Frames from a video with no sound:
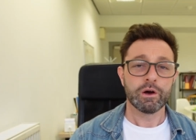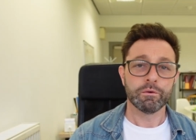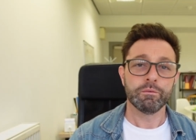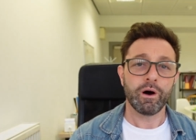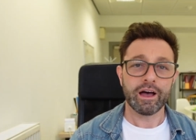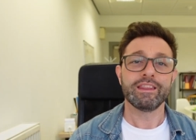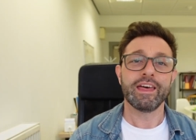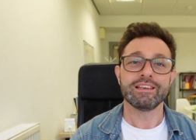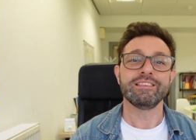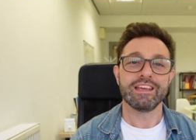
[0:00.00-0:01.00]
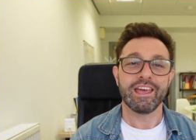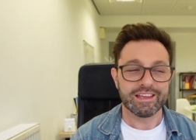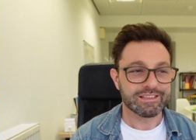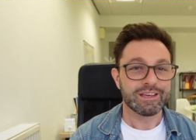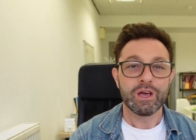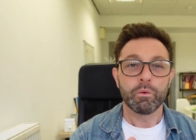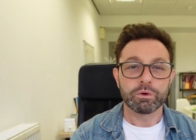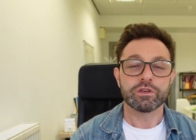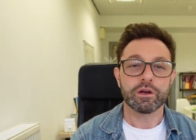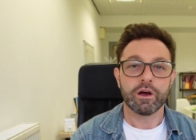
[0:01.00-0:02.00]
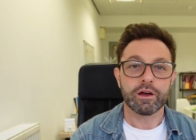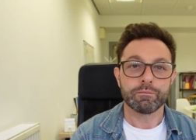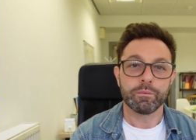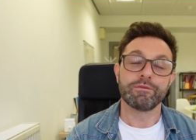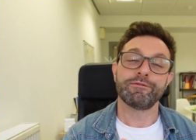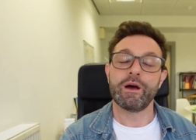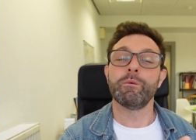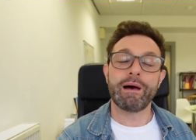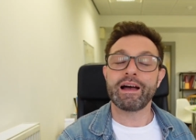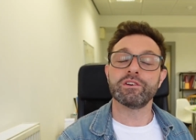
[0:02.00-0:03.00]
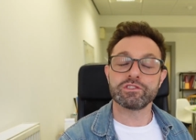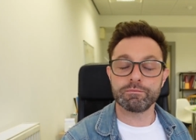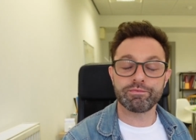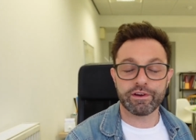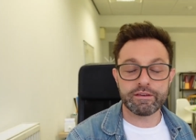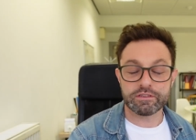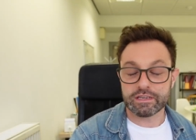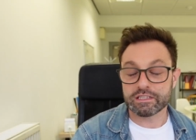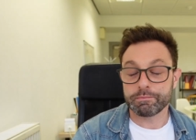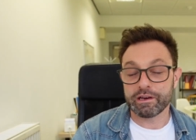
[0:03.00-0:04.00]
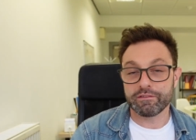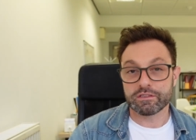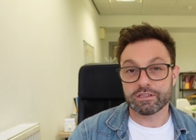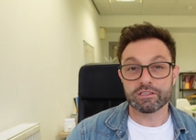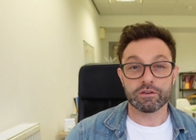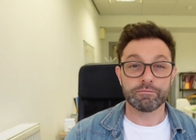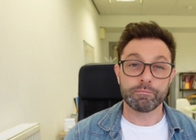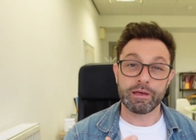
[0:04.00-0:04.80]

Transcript: Well, what I then did was I, I, I fell back on some previous experiences of